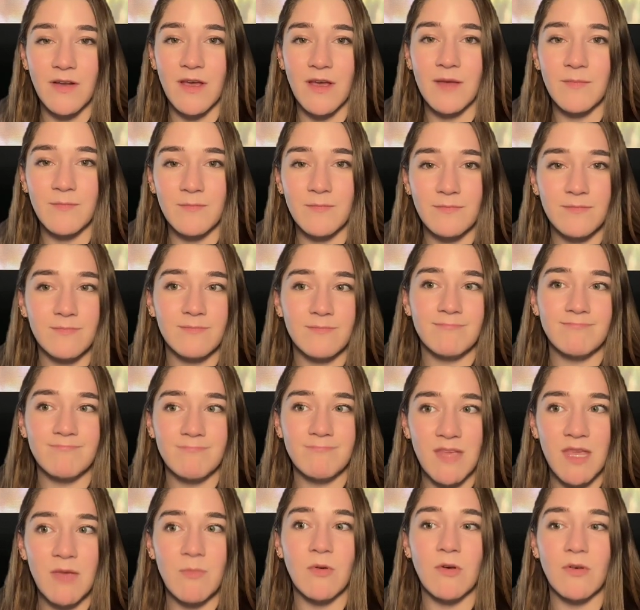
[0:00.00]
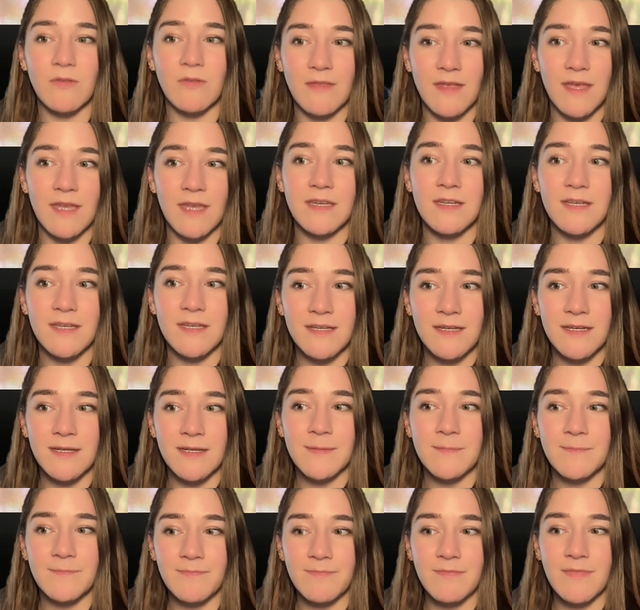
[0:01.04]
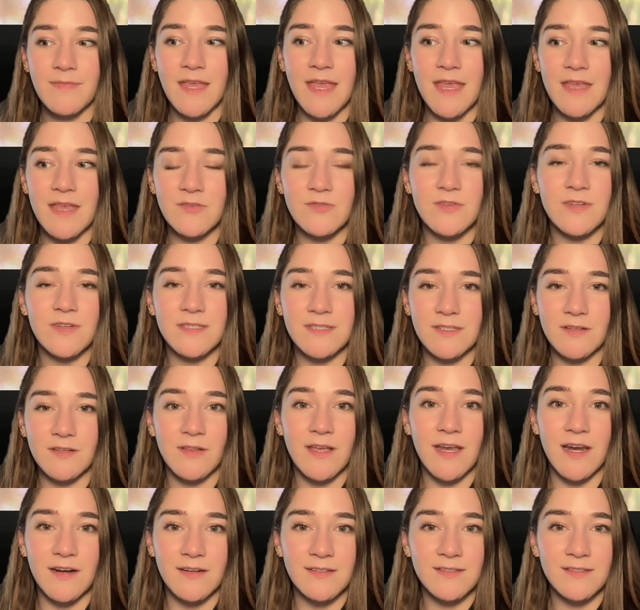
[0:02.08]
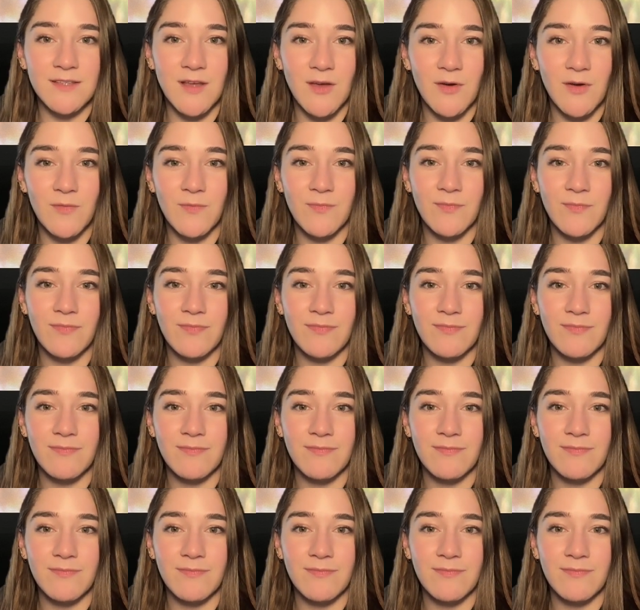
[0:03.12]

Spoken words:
They're not people that interest Claire. So,